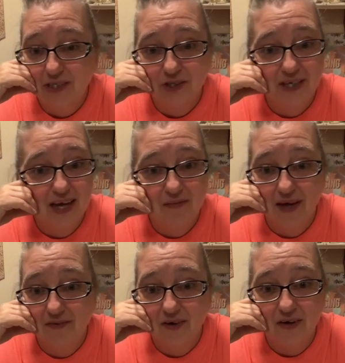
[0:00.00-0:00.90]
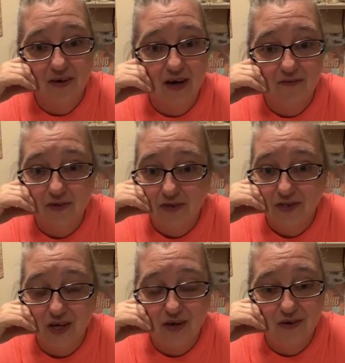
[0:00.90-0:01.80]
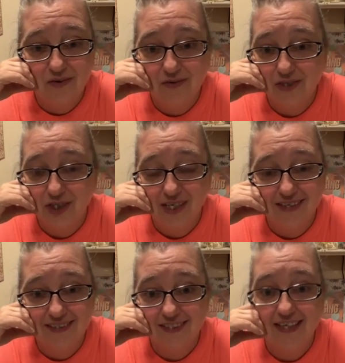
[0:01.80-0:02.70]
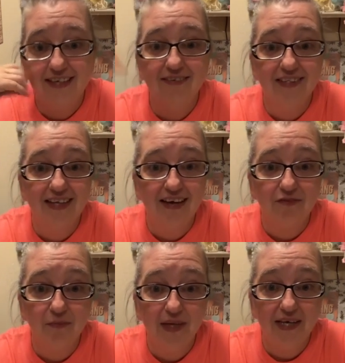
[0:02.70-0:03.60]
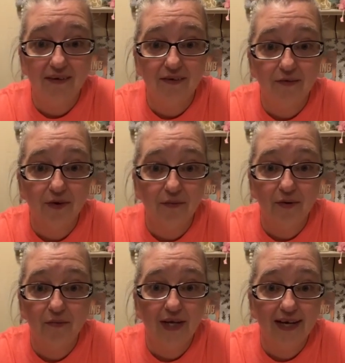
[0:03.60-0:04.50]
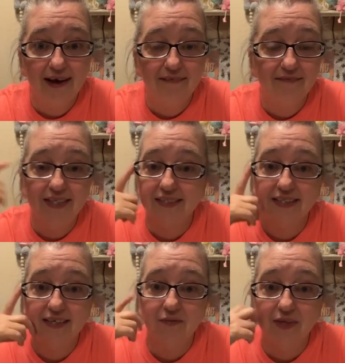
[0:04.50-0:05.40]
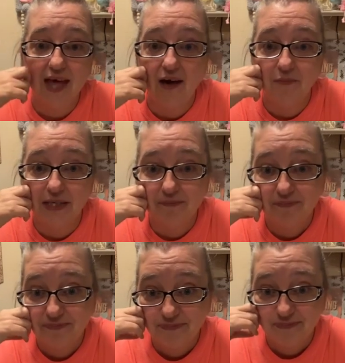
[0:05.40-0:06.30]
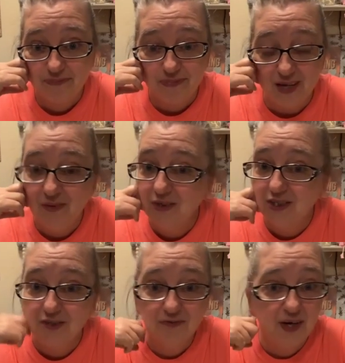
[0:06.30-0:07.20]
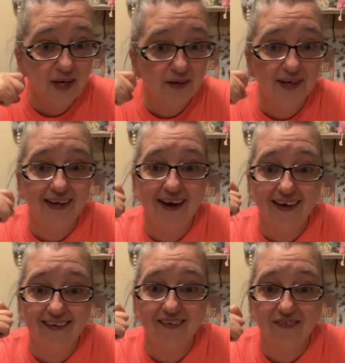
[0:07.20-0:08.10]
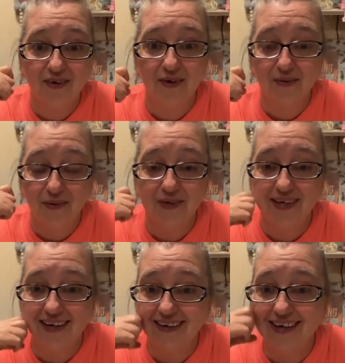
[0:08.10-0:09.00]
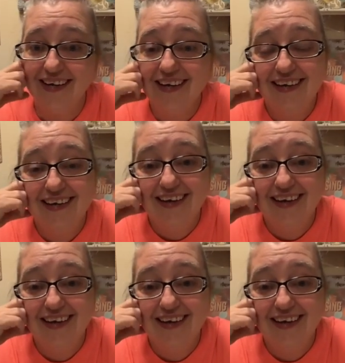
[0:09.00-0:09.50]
but she came out of her comfort zone. She even left me in the room and went out and visited without me, which is very out of her ordinary.